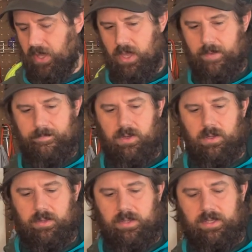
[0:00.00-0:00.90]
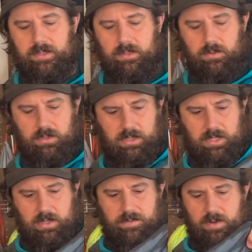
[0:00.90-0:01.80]
All of these usually
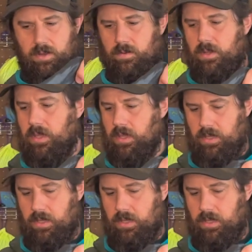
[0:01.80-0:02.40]
get thrown